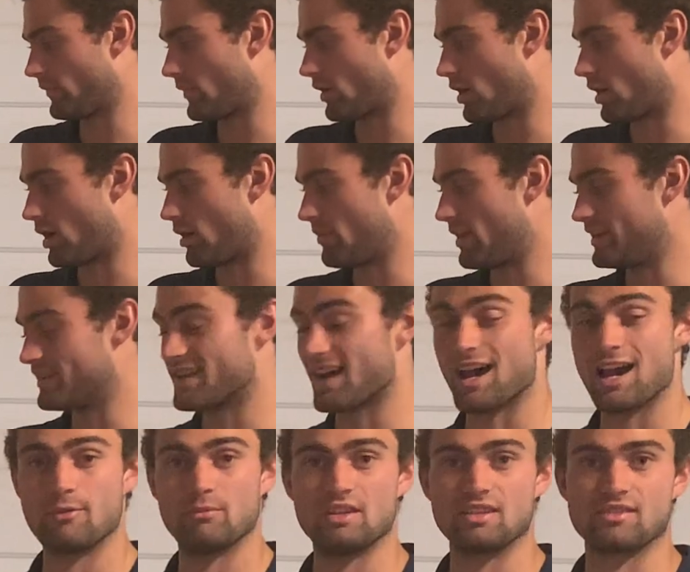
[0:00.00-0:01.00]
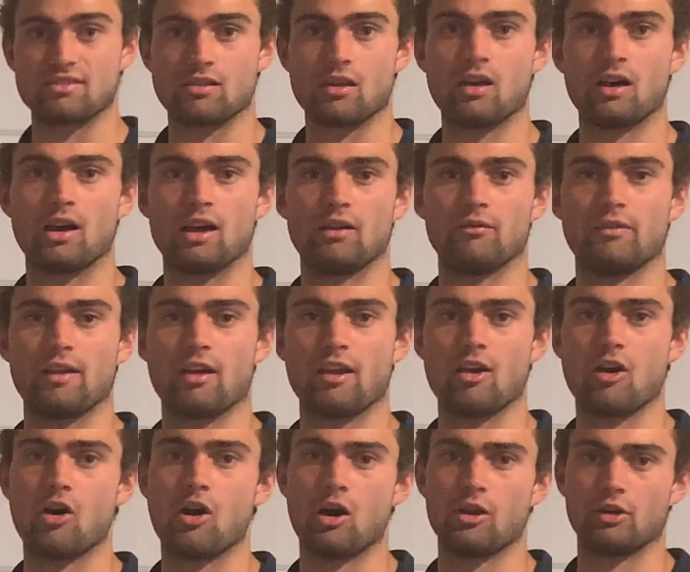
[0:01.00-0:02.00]
And time is
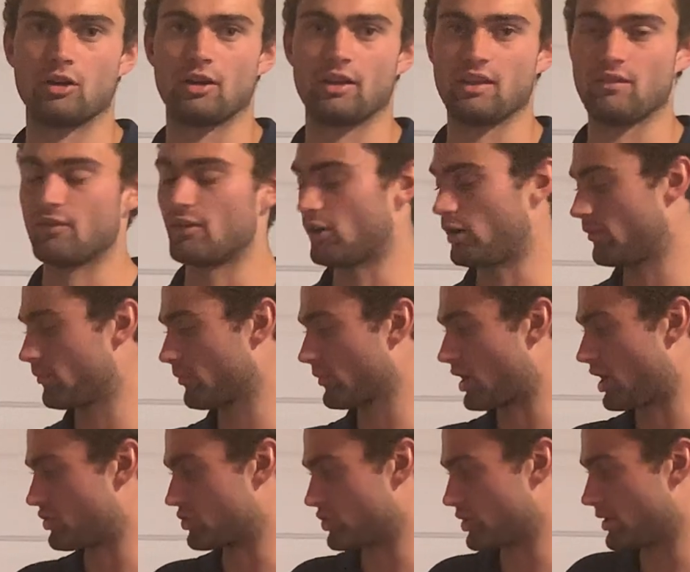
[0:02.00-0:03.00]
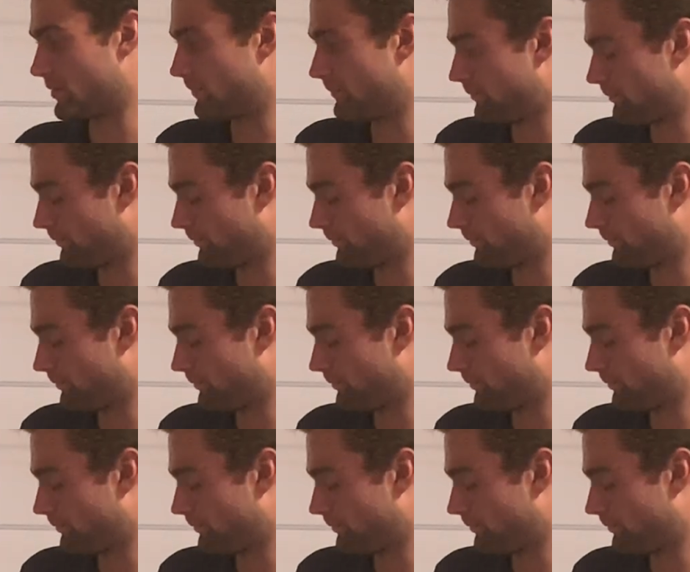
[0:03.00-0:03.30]
very honored in their country.